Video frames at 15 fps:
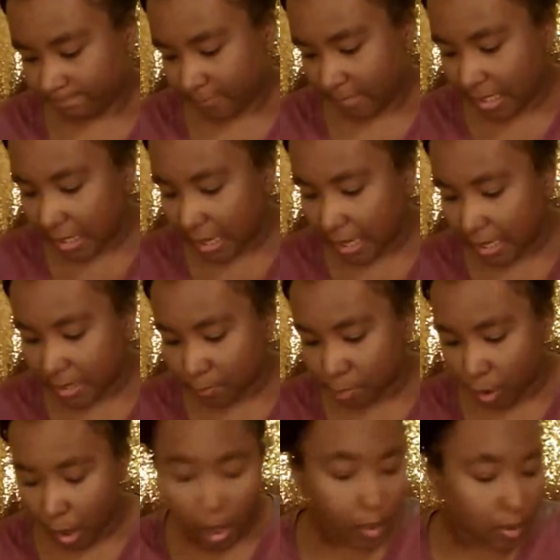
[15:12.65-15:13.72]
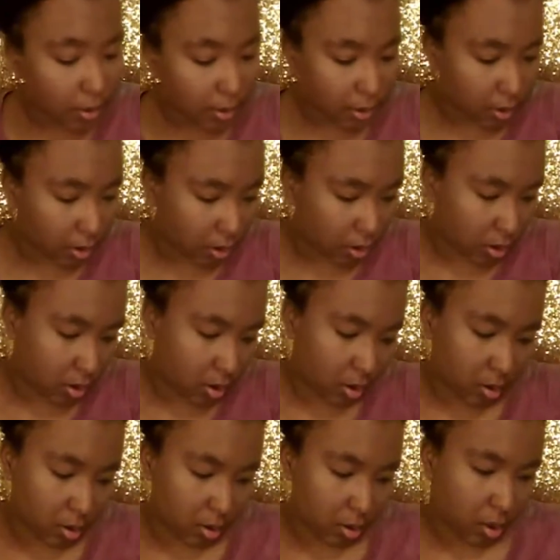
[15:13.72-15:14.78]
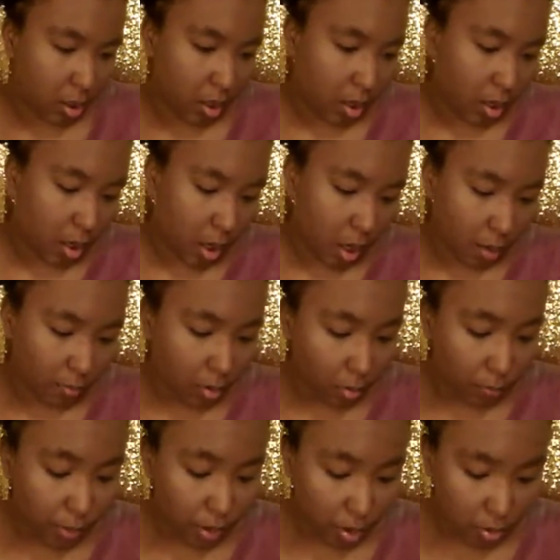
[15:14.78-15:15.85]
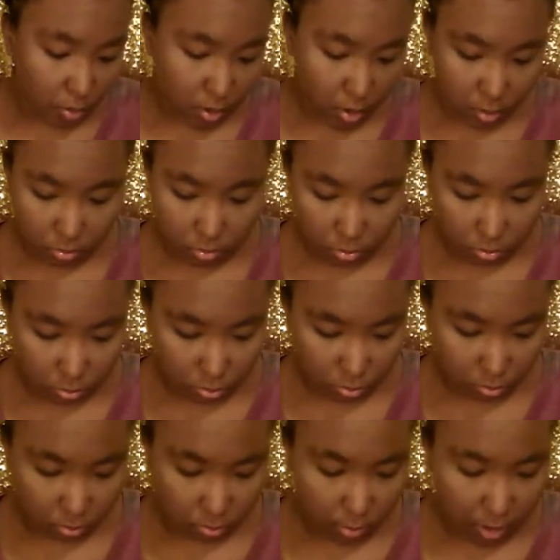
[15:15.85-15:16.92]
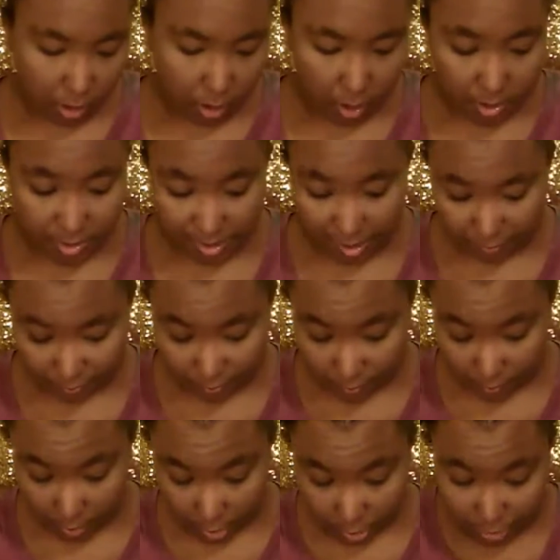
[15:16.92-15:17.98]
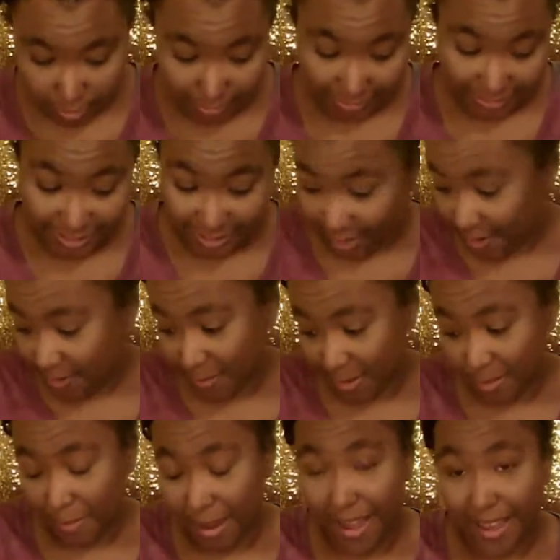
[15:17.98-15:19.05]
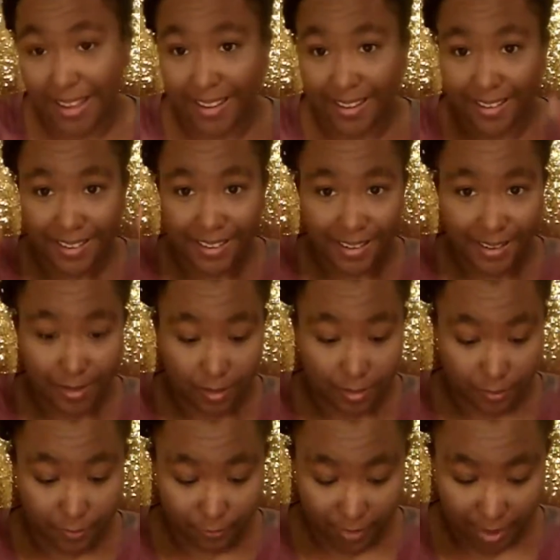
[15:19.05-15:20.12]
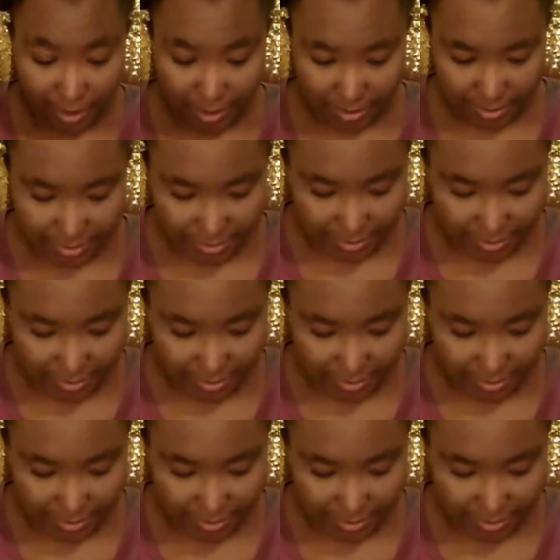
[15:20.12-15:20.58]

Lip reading: the next product I'm gonna be using, because I'm literally done with my face,